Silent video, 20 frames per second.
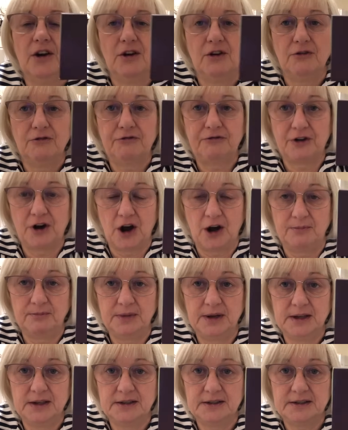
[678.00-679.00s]
from
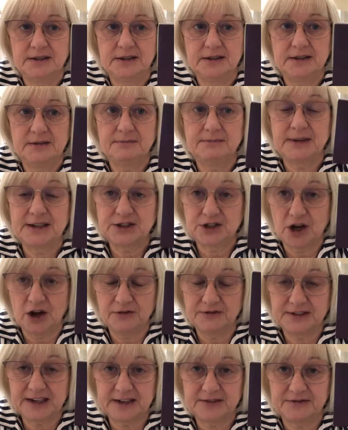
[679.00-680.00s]
my
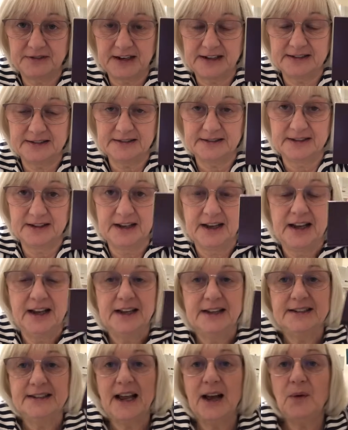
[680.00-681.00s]
Toft advent.
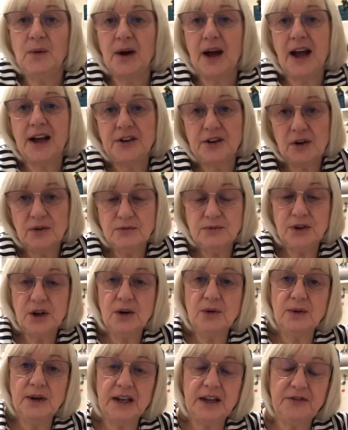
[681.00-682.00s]
Now, I don't
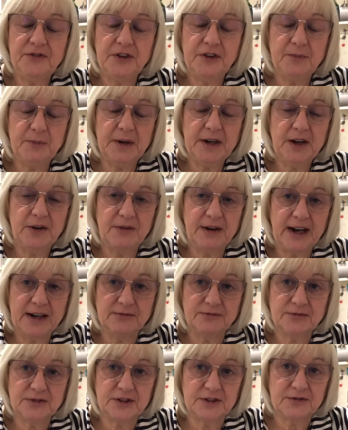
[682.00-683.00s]
know if you've been
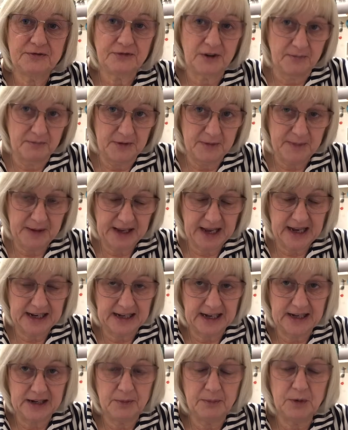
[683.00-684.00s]
around from the
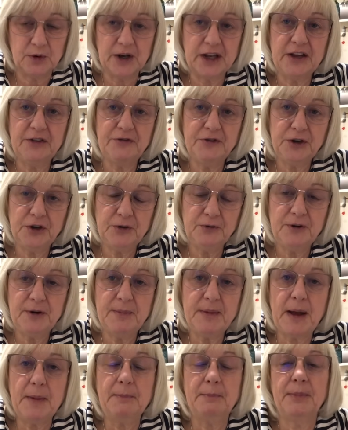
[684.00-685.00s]
beginning, but if you
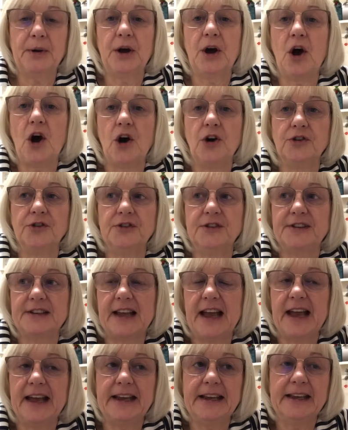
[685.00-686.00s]
remember on
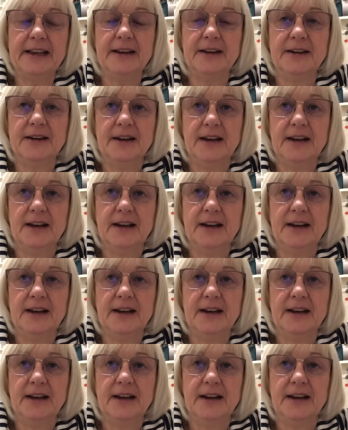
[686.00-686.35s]
day,